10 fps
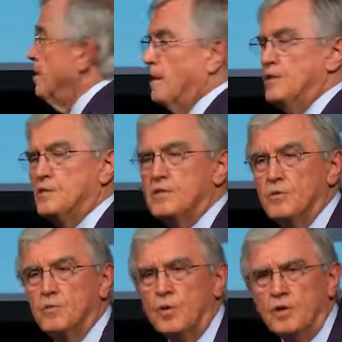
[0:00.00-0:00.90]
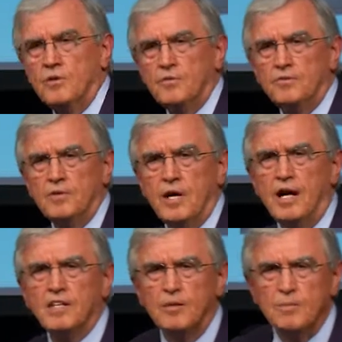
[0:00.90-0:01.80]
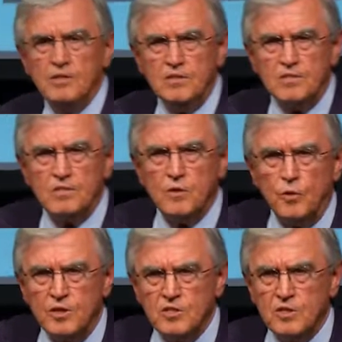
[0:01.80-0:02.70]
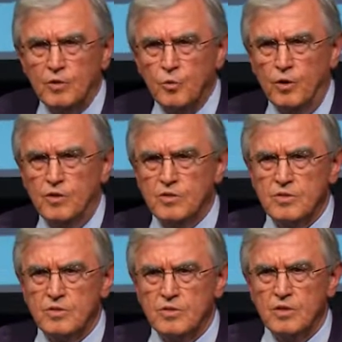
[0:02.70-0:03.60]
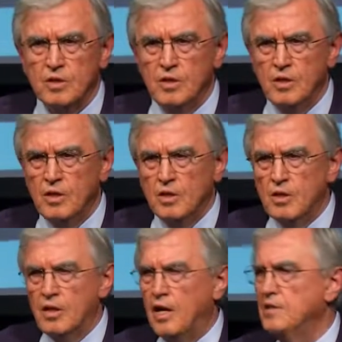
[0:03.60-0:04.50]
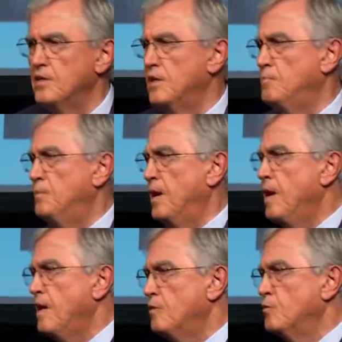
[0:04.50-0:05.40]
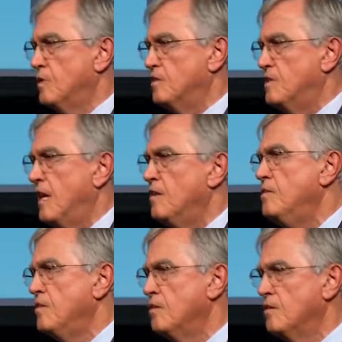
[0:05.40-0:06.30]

is one of Archimedes' original works. Under a prayer to the dead,